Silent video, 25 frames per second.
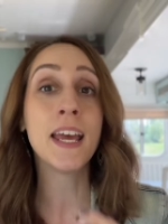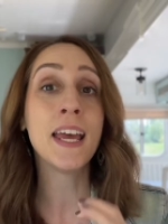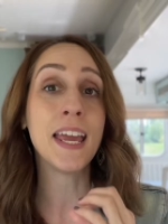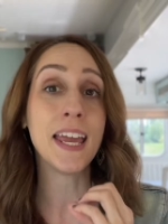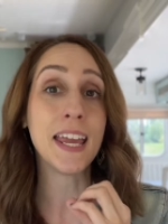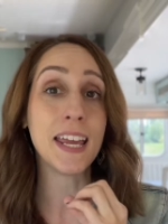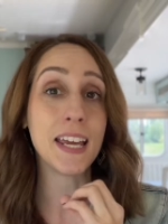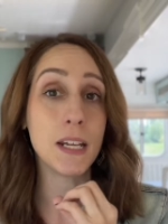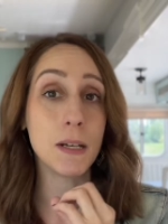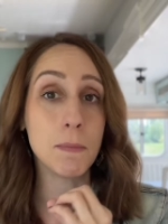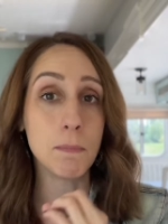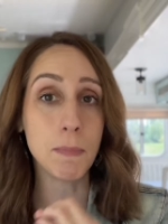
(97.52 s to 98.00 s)

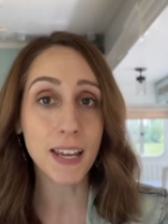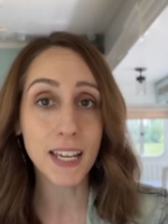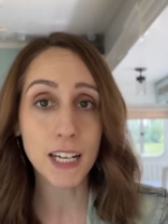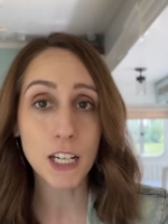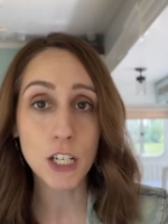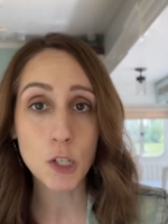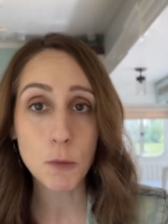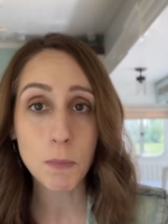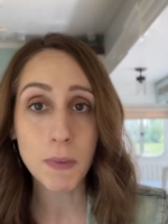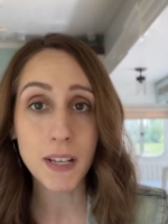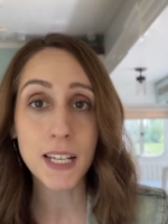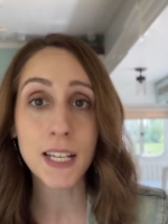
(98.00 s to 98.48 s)
and
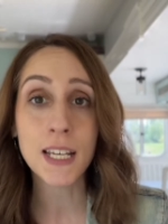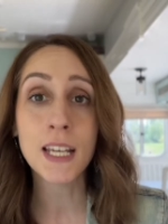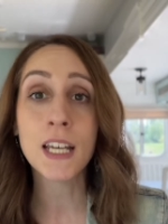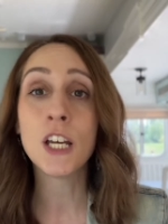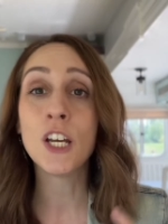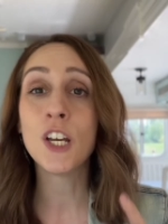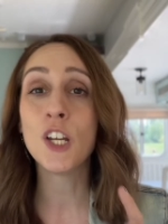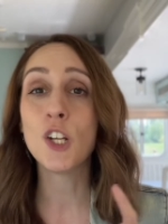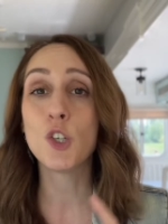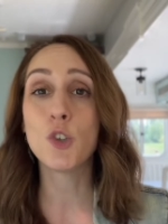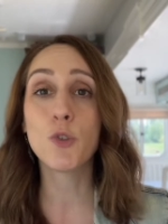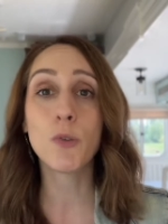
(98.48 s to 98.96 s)
management.
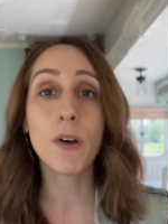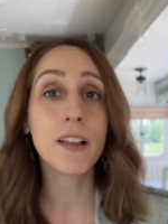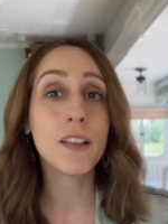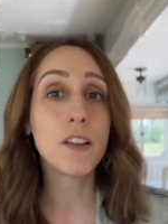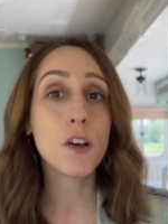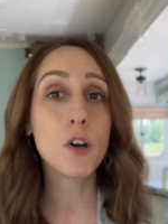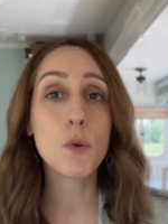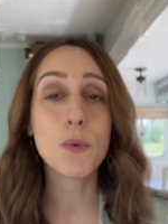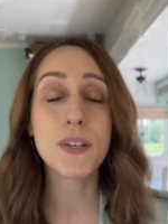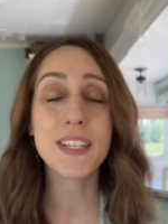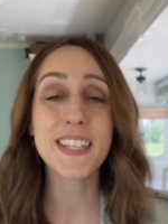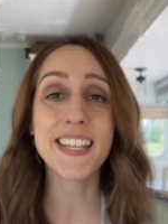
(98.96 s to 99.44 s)

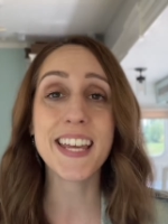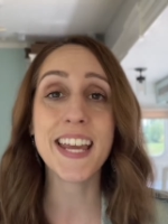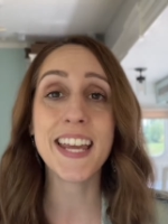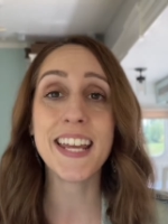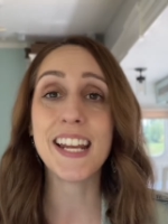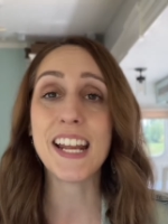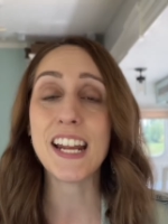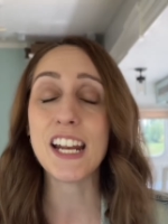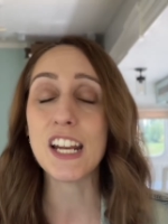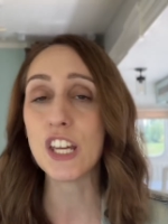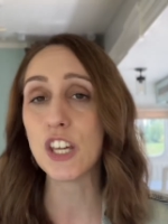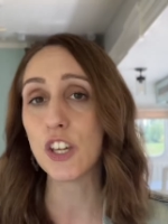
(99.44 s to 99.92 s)
Trello was
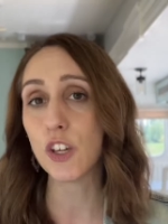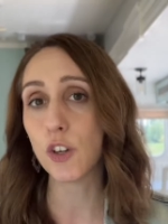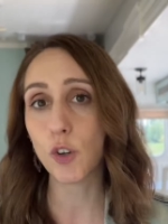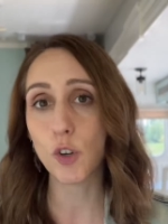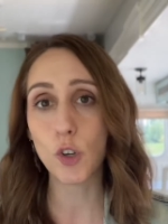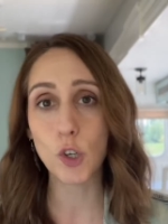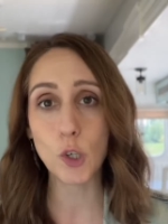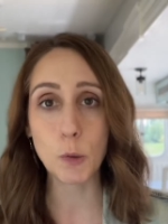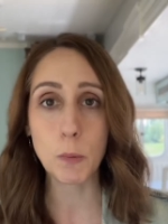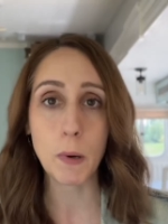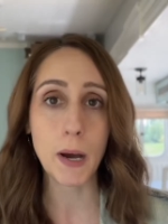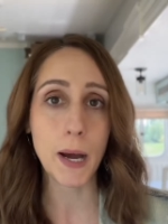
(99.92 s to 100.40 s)
gaining
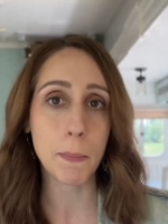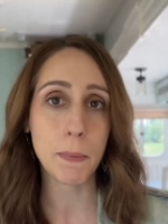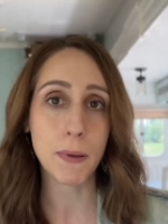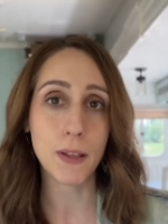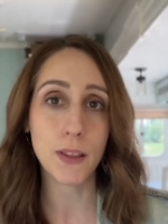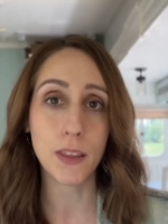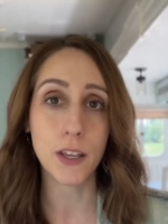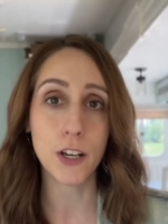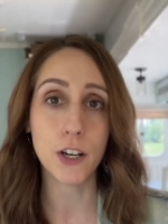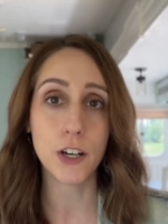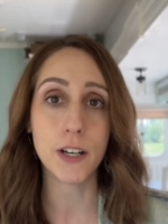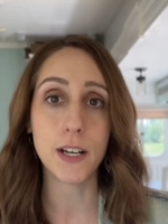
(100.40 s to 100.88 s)
huge
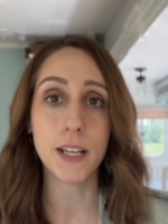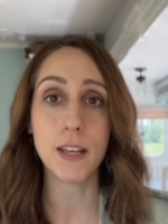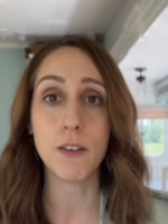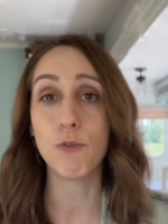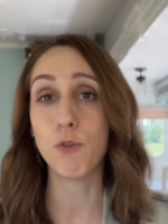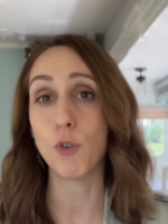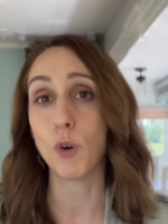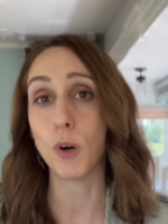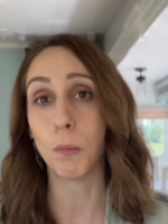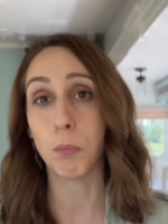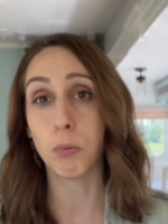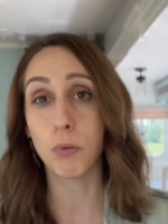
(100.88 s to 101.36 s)
popularity
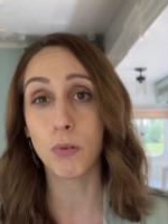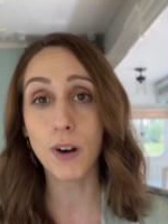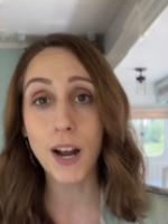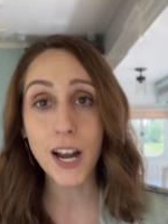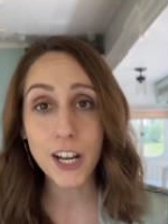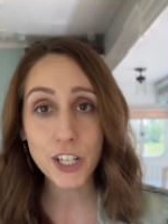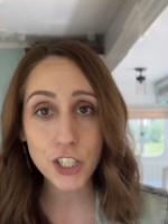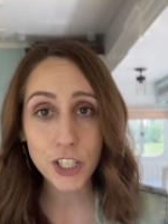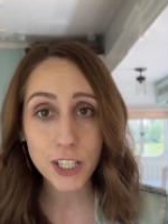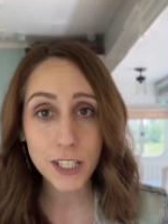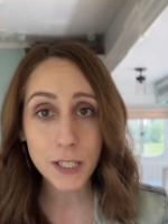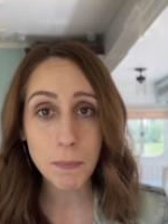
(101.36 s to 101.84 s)
for
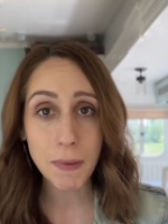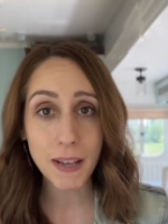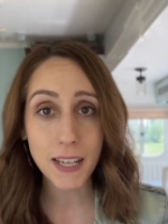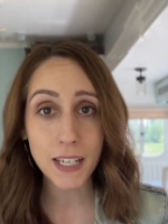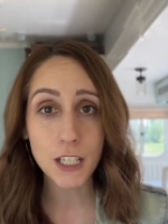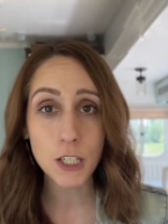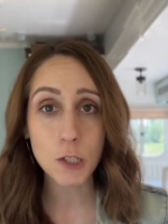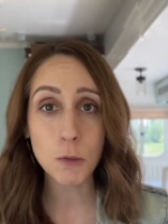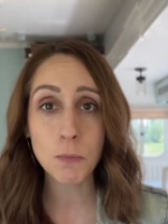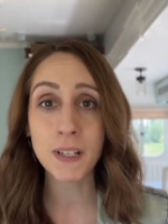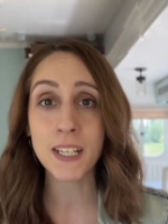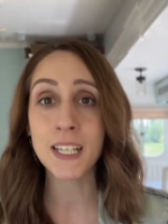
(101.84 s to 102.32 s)
project
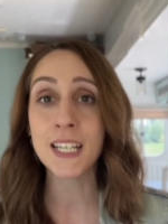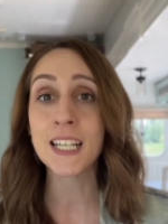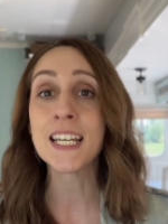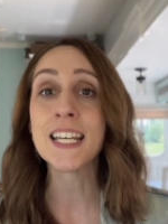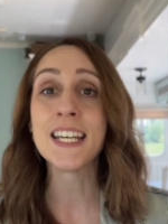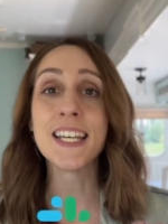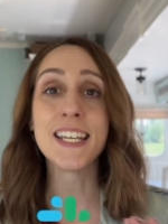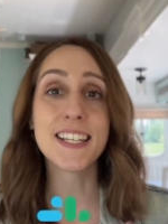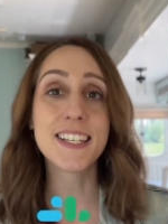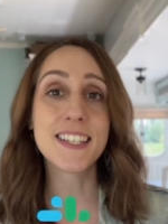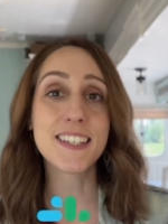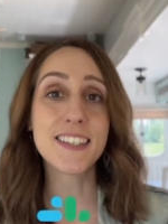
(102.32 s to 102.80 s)
management.
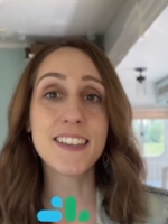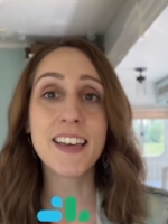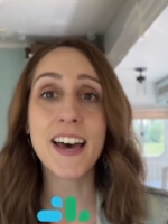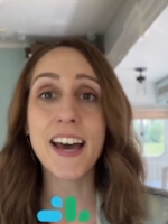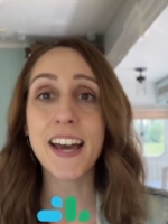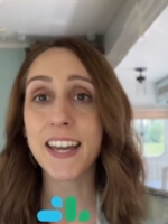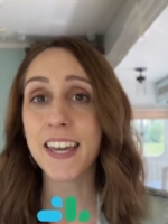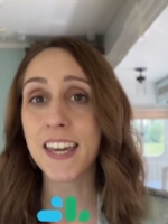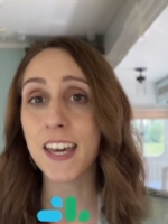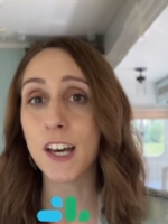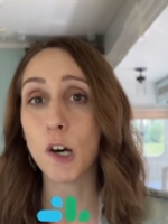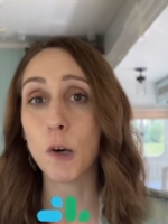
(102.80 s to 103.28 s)

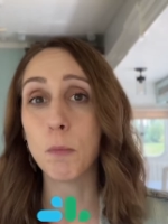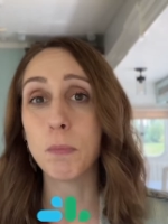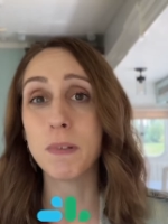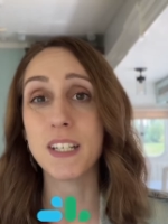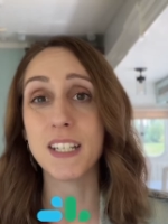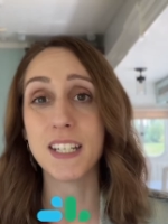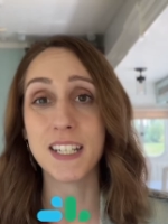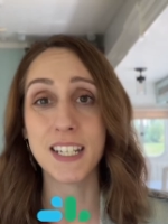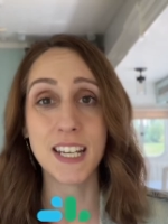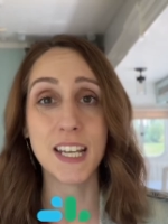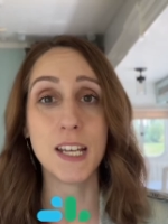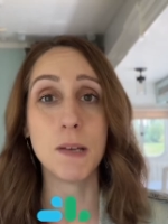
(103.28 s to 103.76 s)
Slack
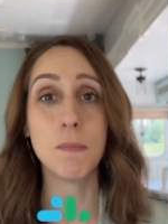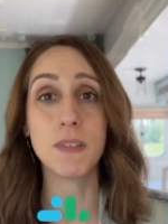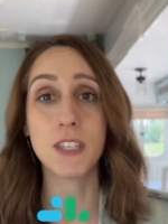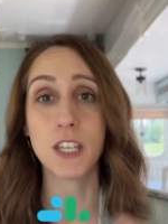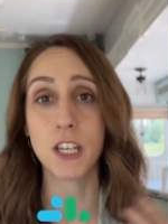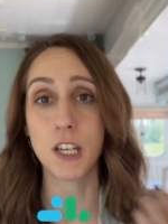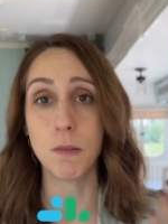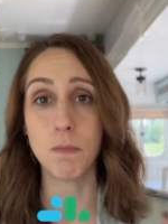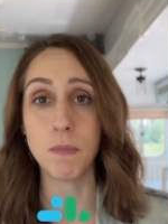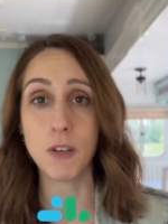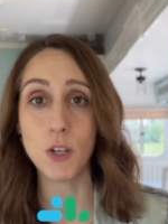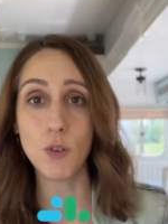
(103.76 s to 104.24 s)
helped teams
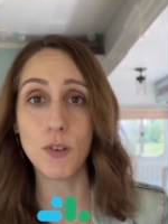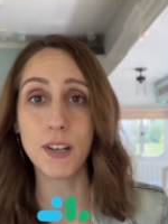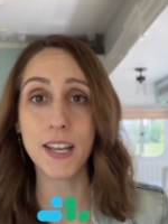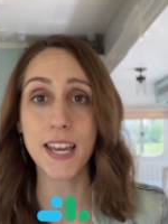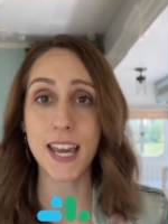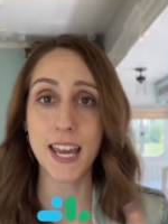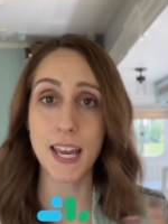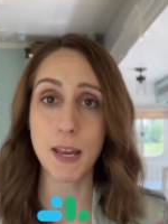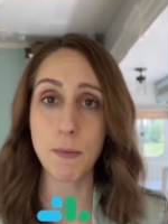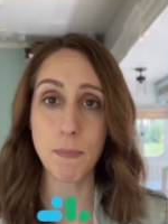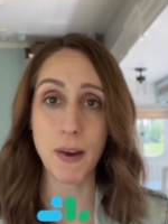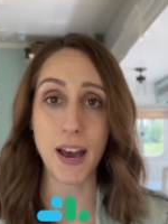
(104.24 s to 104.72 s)

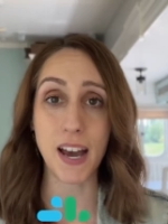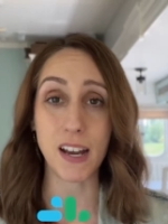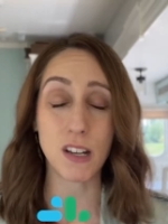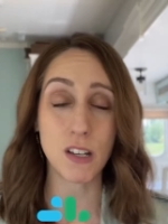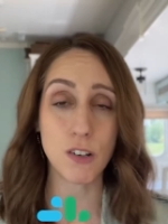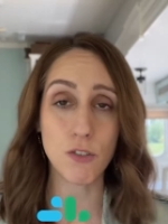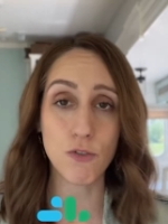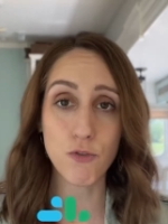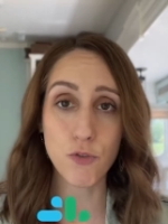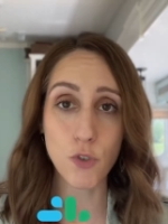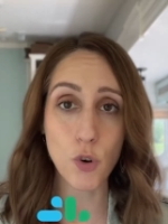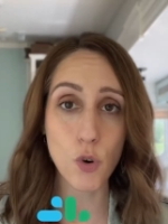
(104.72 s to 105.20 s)
communicate back
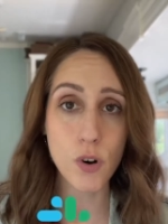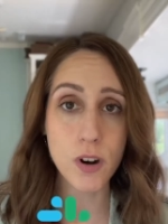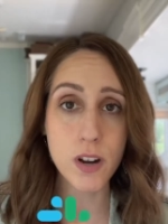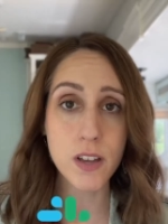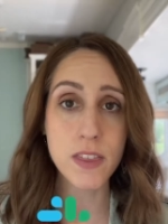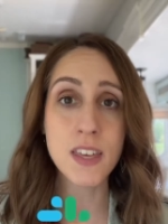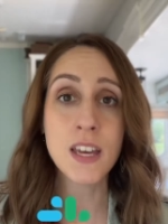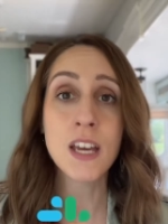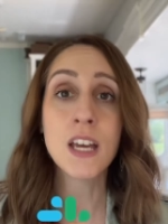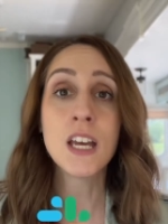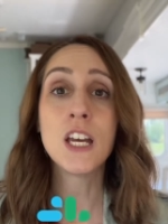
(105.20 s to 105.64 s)
and forth.